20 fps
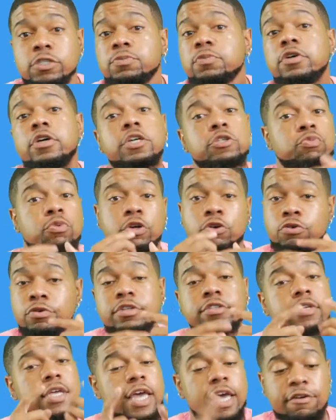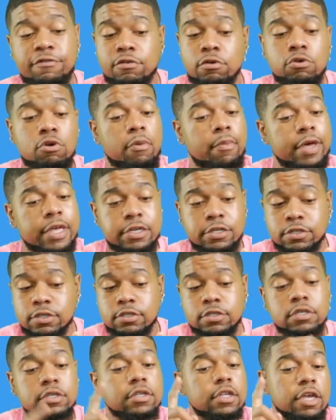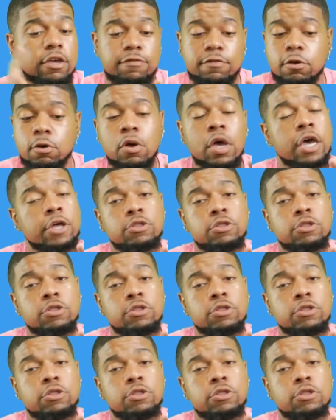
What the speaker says: because what Chris gave you, your managers couldn't give you,